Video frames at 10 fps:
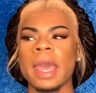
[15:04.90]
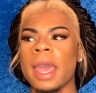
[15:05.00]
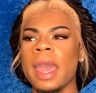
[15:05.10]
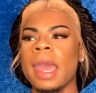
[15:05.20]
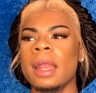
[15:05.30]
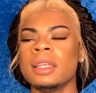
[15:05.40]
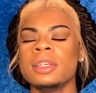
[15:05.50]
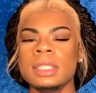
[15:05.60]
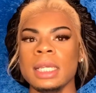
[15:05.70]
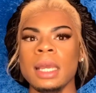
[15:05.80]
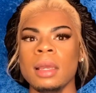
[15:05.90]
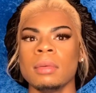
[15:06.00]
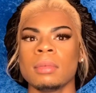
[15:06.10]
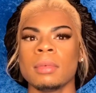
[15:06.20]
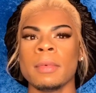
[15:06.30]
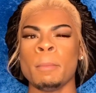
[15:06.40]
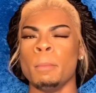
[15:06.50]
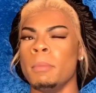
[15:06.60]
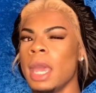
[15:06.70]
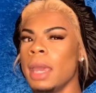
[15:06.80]
And you see,
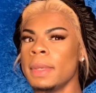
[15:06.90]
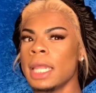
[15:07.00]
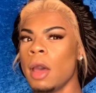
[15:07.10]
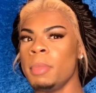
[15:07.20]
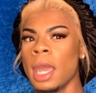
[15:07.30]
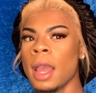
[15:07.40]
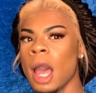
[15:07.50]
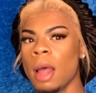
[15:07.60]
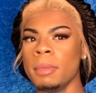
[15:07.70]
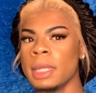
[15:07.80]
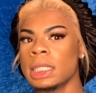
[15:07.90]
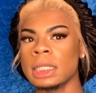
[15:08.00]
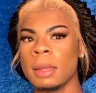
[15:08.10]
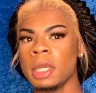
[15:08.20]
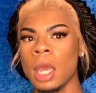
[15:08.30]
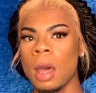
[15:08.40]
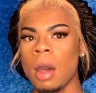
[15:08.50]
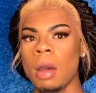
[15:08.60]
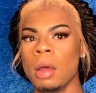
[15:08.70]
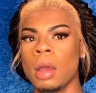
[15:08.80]
maybe that'd be a compliment to some of
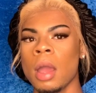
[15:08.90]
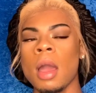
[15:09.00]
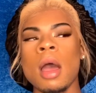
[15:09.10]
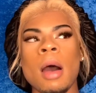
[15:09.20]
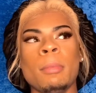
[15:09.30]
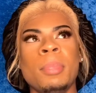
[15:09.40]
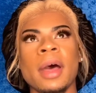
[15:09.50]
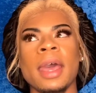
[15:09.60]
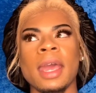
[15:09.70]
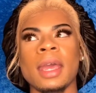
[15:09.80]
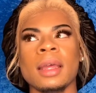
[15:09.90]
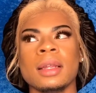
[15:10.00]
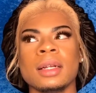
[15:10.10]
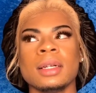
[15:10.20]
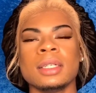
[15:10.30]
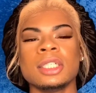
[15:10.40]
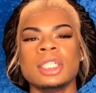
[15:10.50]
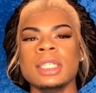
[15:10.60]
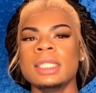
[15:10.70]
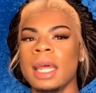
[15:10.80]
y'all. But
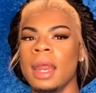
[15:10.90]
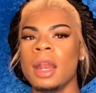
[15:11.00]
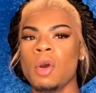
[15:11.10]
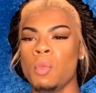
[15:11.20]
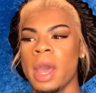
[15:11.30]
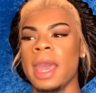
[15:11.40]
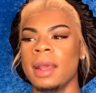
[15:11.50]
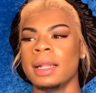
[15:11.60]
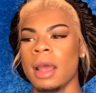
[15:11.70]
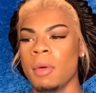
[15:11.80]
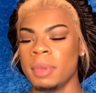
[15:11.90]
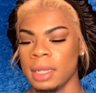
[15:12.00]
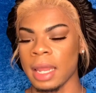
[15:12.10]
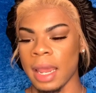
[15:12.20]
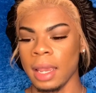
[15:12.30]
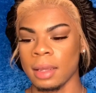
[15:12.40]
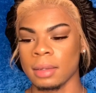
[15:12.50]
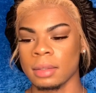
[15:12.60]
she said it in a way that would be like,